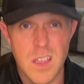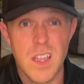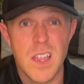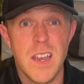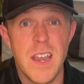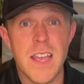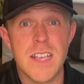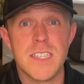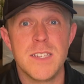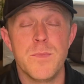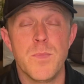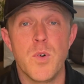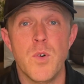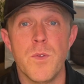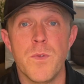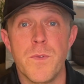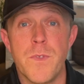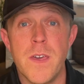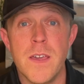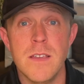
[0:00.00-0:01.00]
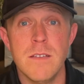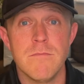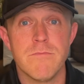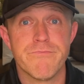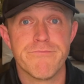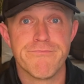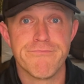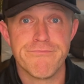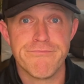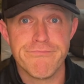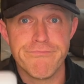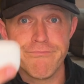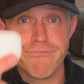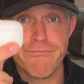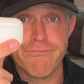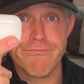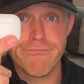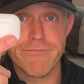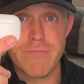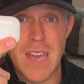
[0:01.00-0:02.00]
Next important thing,
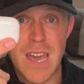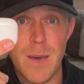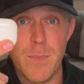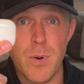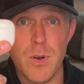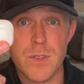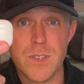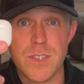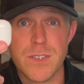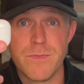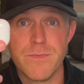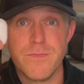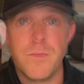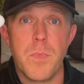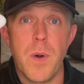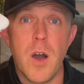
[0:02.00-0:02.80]
AirPods.